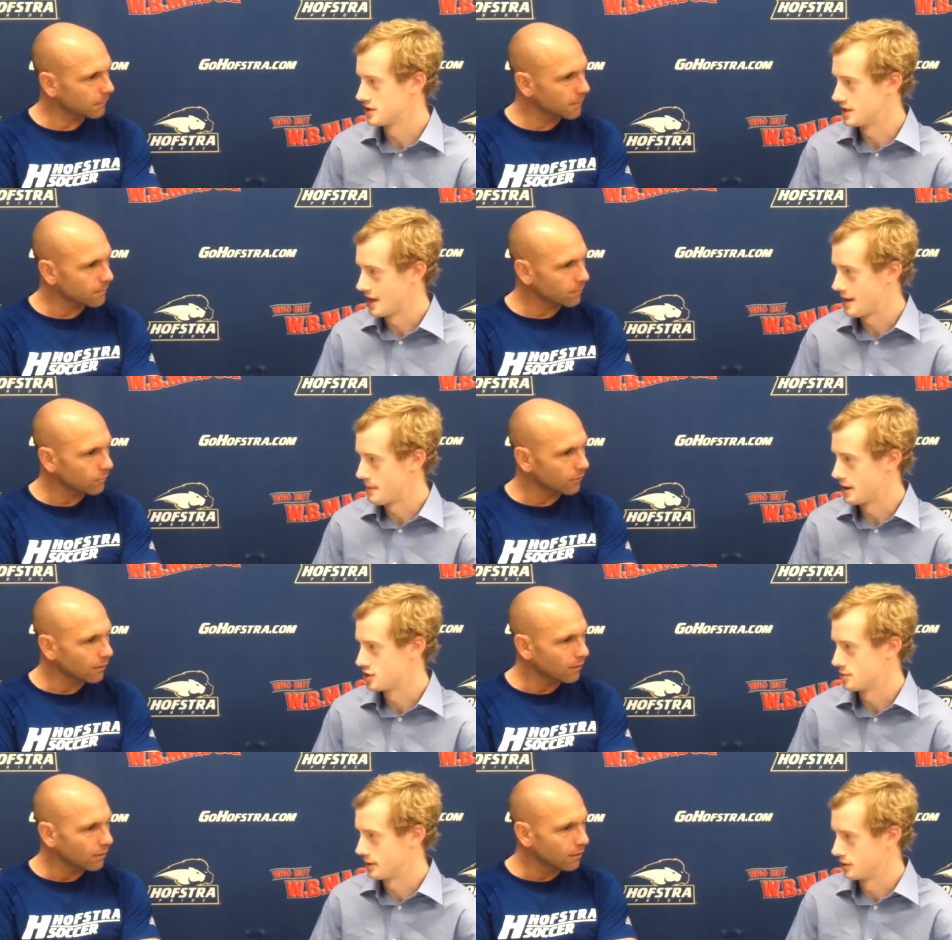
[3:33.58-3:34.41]
Speaker 1: to see in that
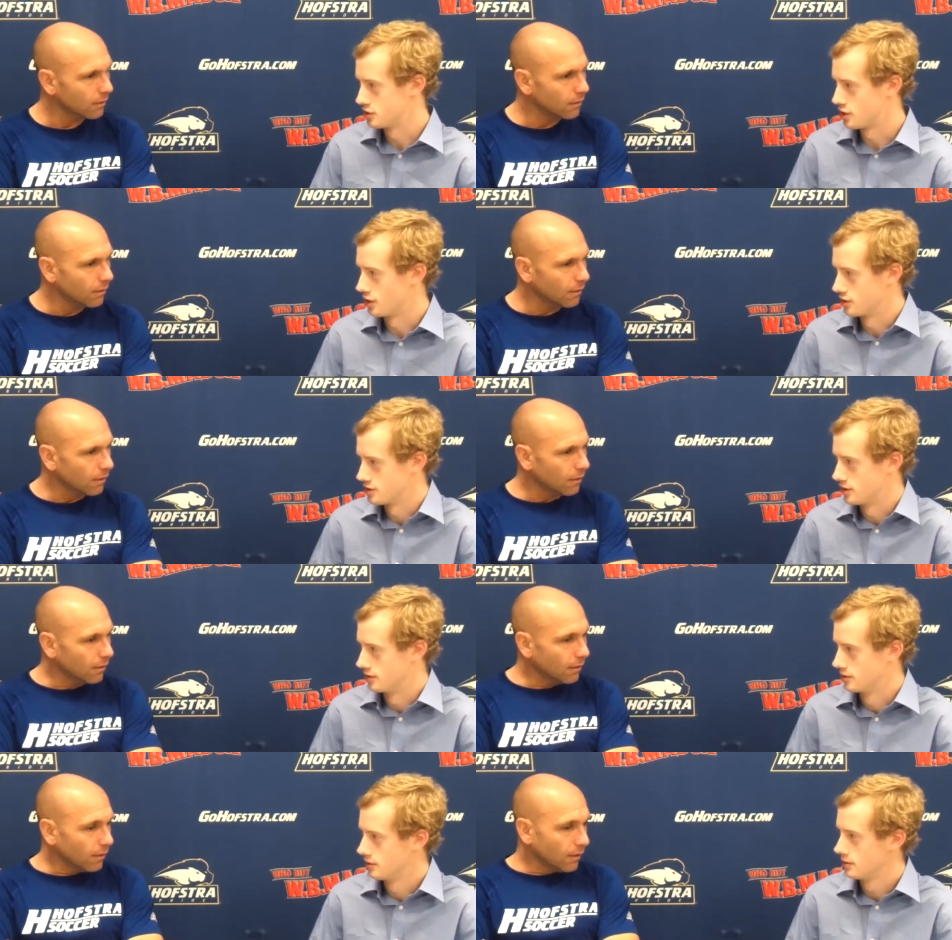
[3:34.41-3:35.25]
matchup against
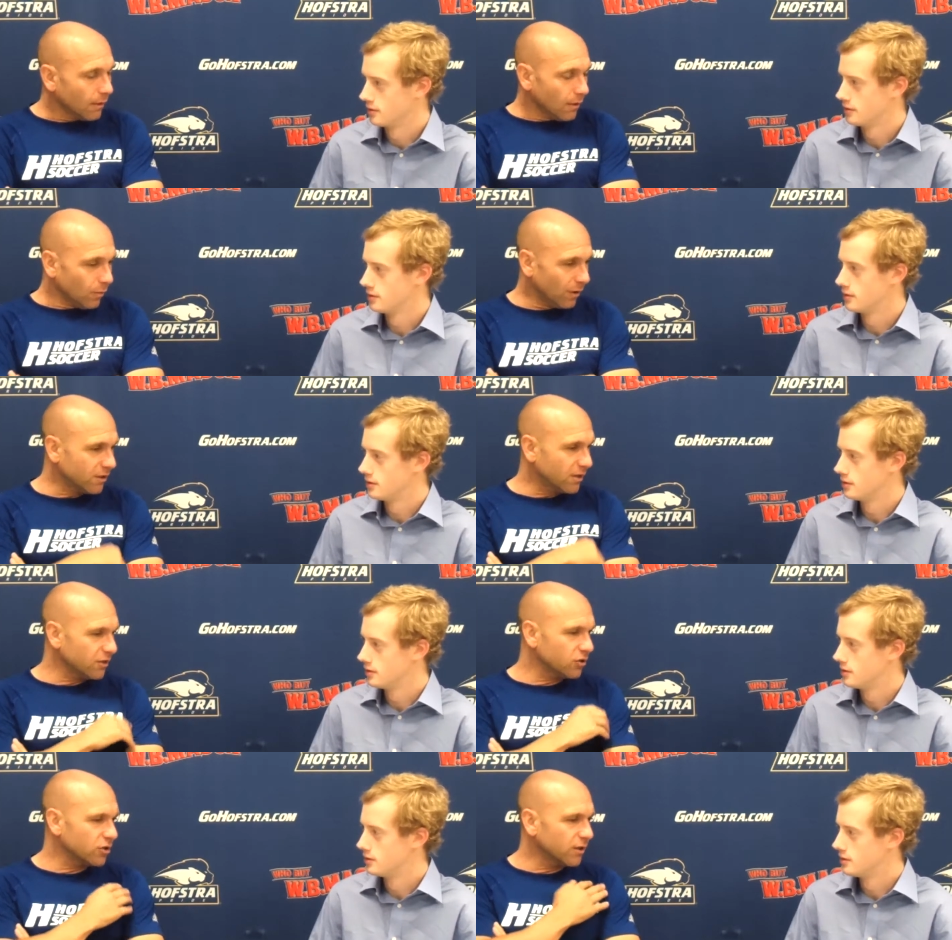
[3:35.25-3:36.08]
Charleston?
Speaker 2: Well,
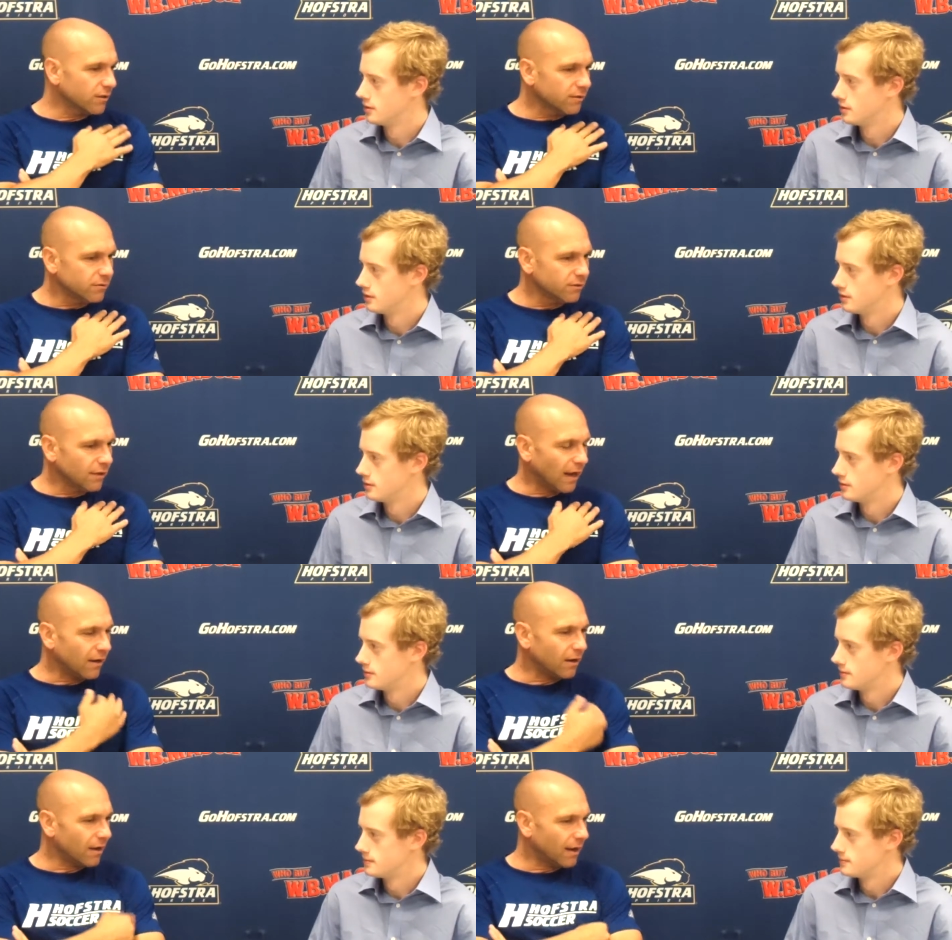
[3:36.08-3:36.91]
Christian,
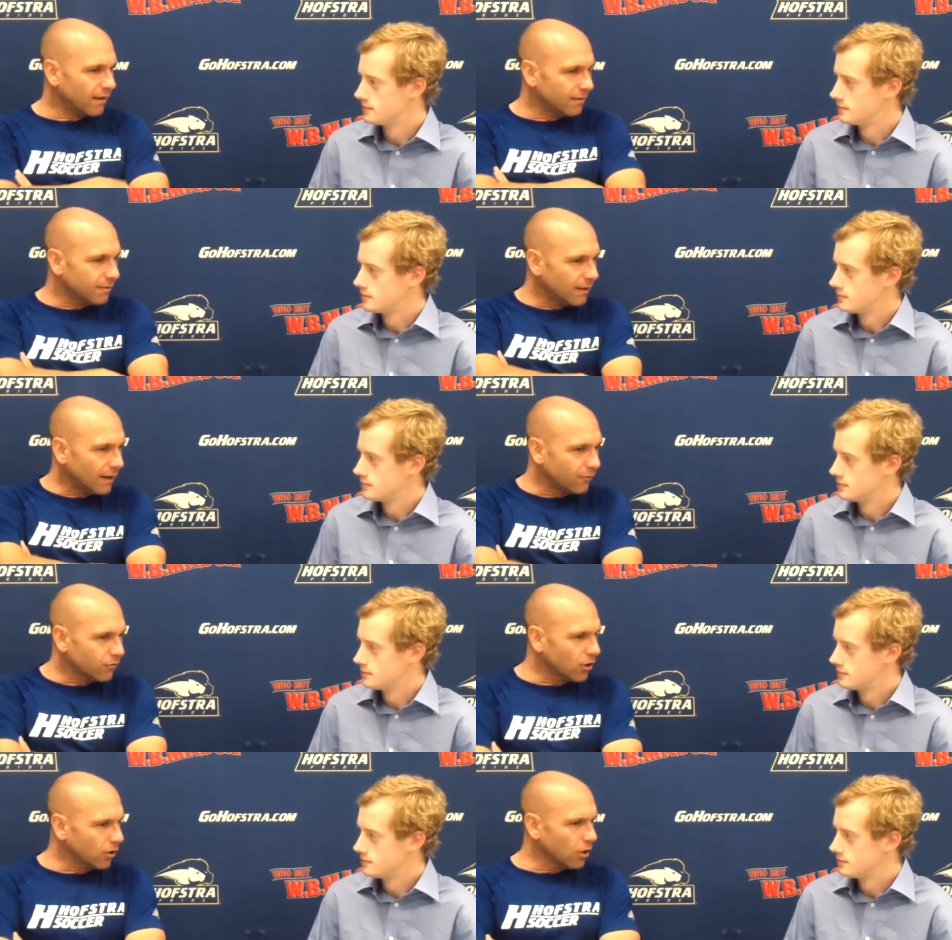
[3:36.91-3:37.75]
I,
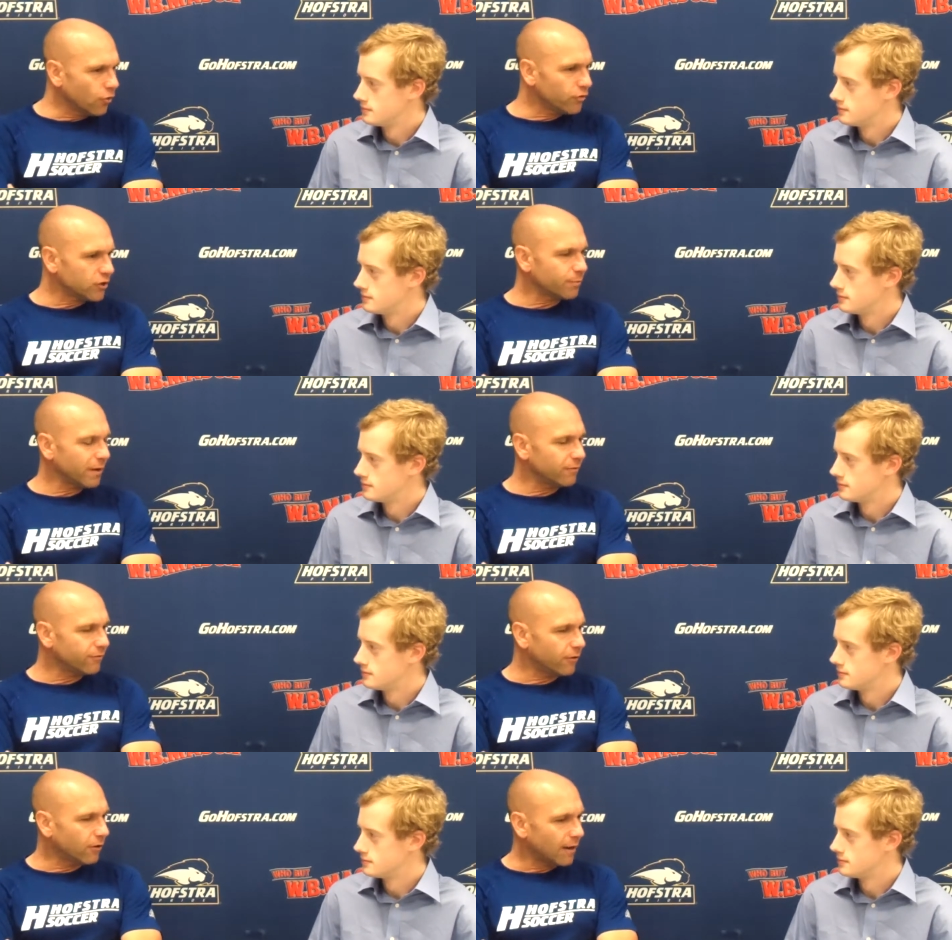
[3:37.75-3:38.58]
I've got a lot of
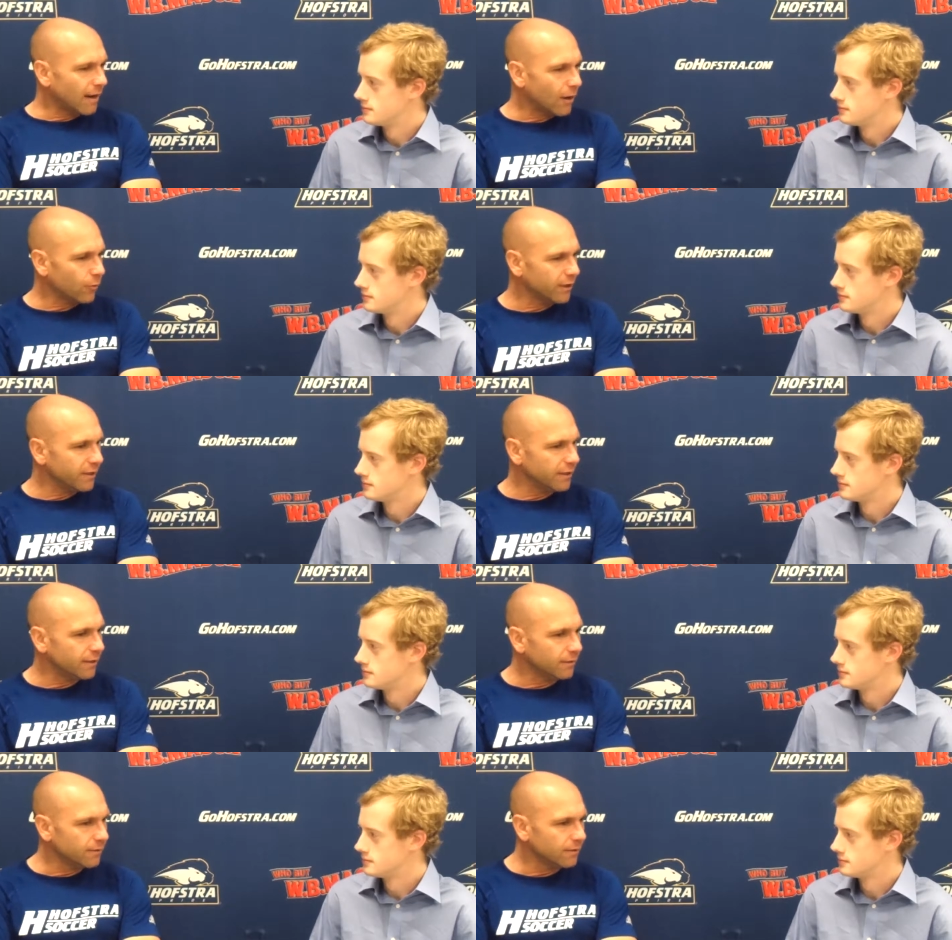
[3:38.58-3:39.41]
respect for how
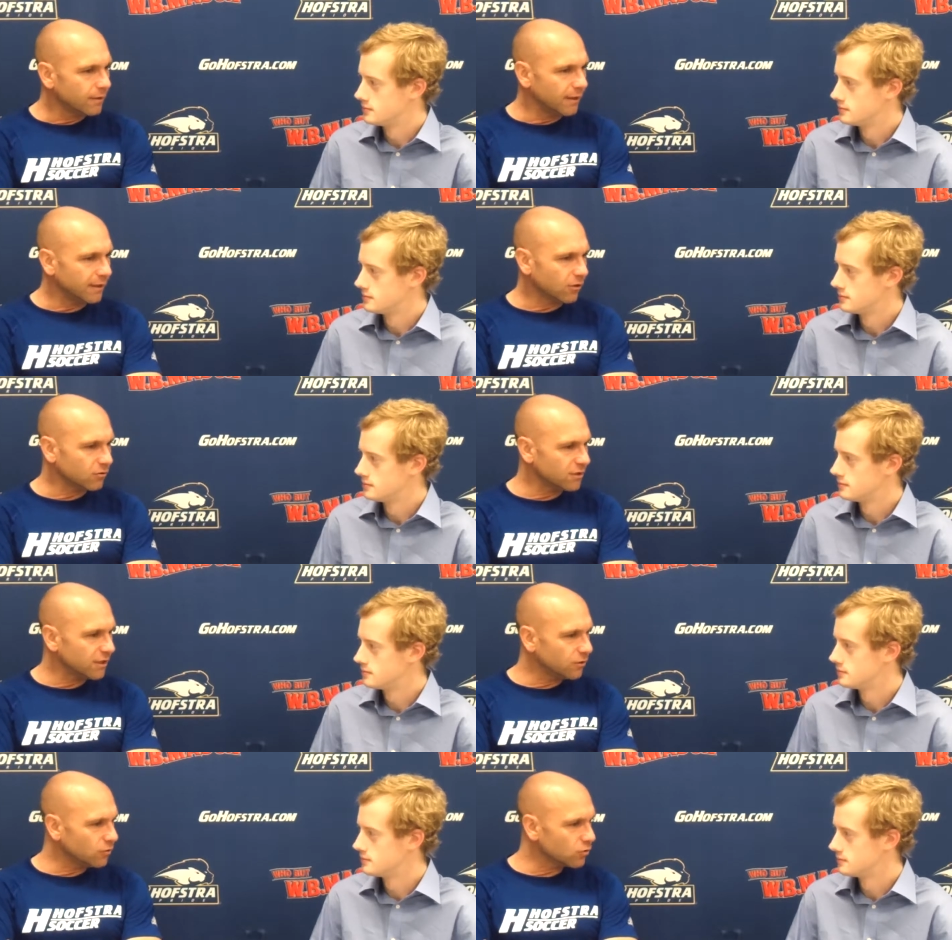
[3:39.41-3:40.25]
he, he
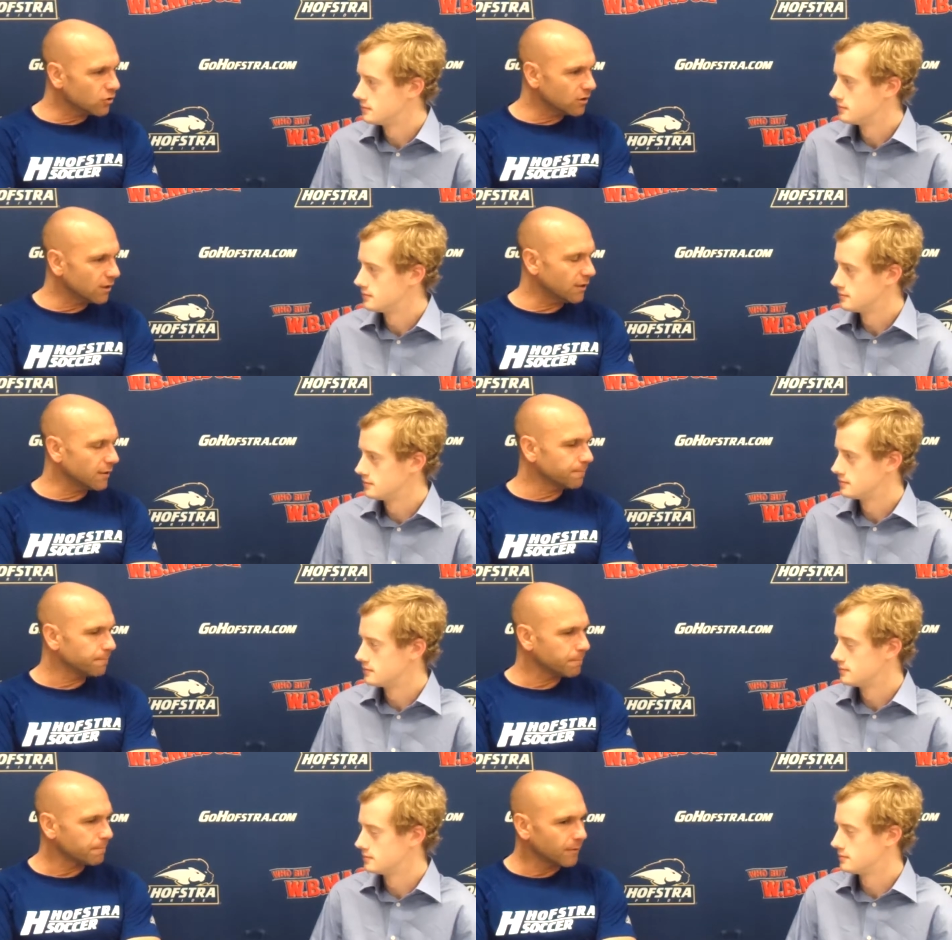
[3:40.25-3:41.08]
continues to
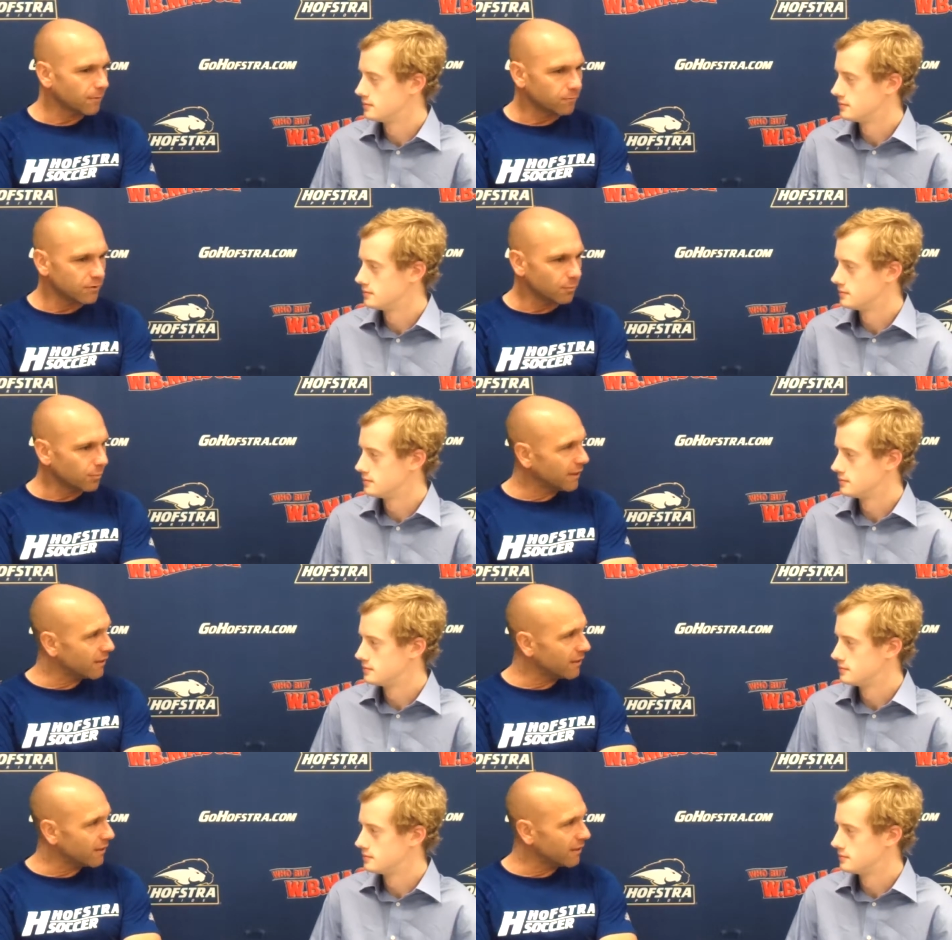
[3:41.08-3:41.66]
to